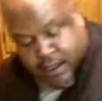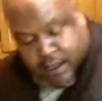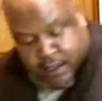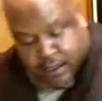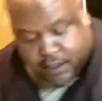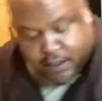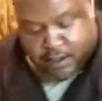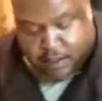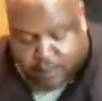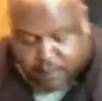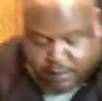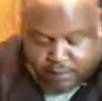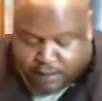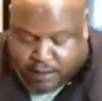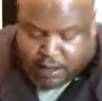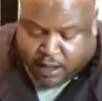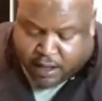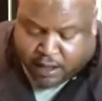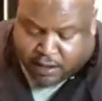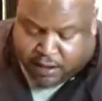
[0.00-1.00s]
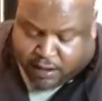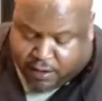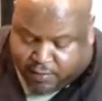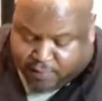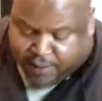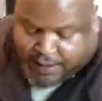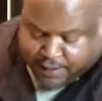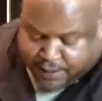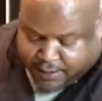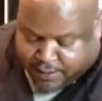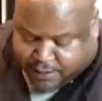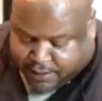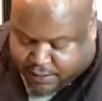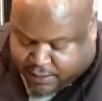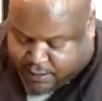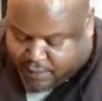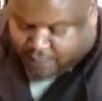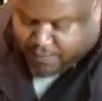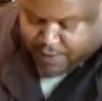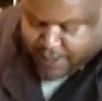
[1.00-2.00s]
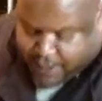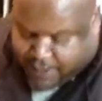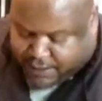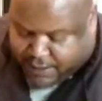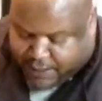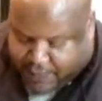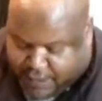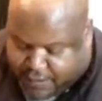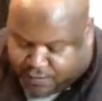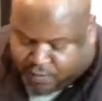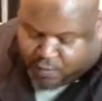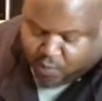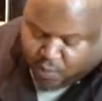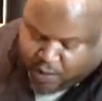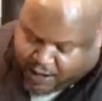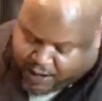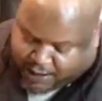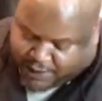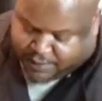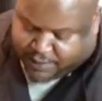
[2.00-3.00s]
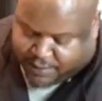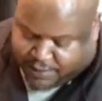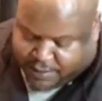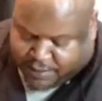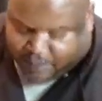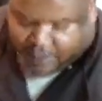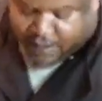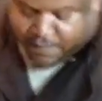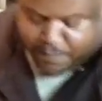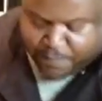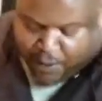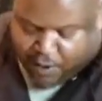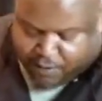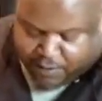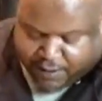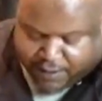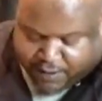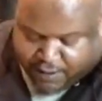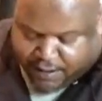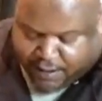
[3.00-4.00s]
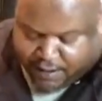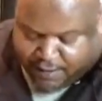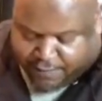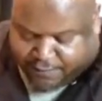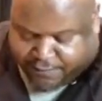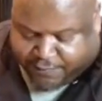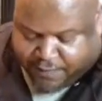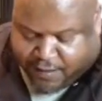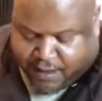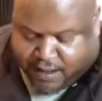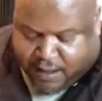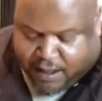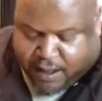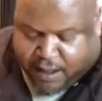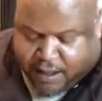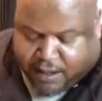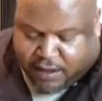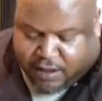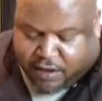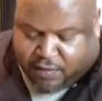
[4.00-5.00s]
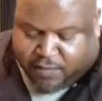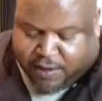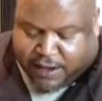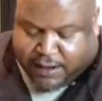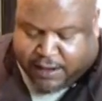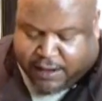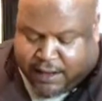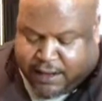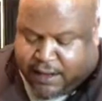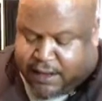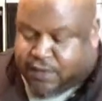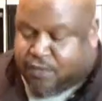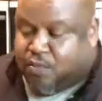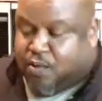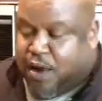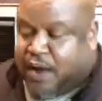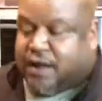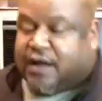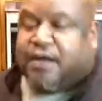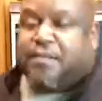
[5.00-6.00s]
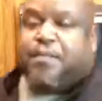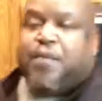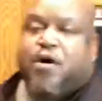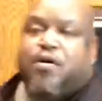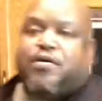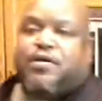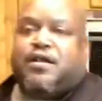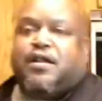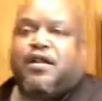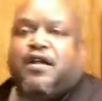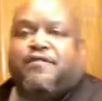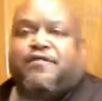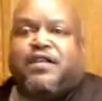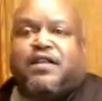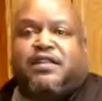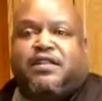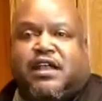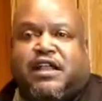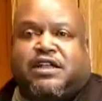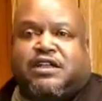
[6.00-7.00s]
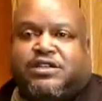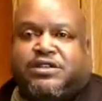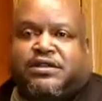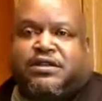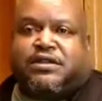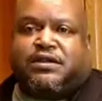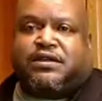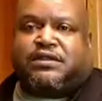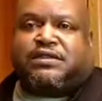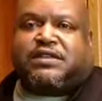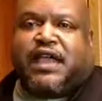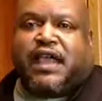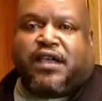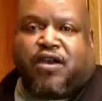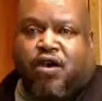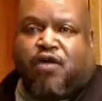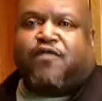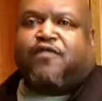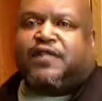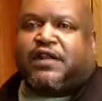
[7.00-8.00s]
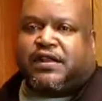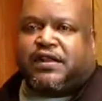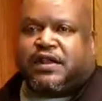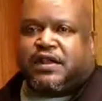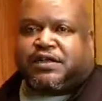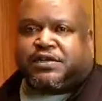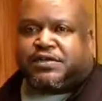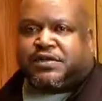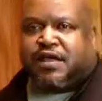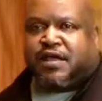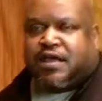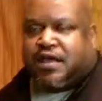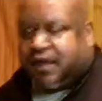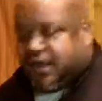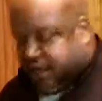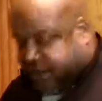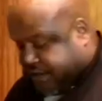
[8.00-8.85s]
You know, you don't want you don't want either one component of you don't want either one component of your dish to take over the dish. True.